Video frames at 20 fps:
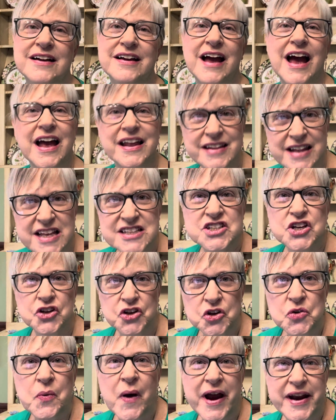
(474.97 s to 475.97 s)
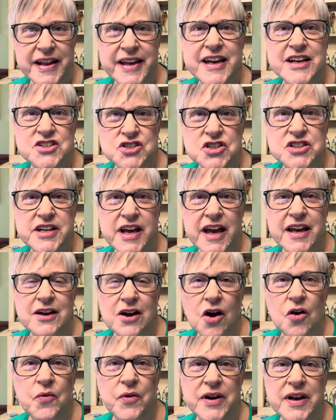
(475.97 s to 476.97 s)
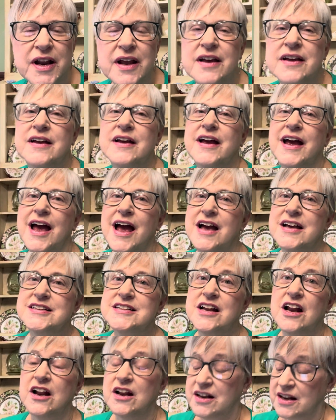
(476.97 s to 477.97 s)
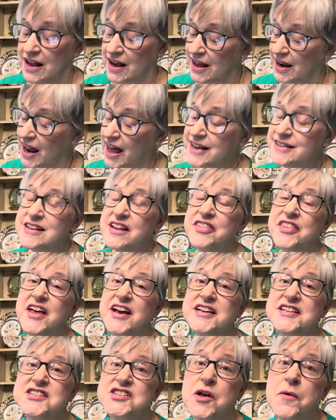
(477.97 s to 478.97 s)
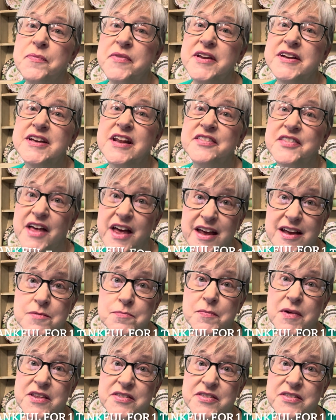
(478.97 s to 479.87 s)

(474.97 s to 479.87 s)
And that's a good way to get your day going. I like to think of something to be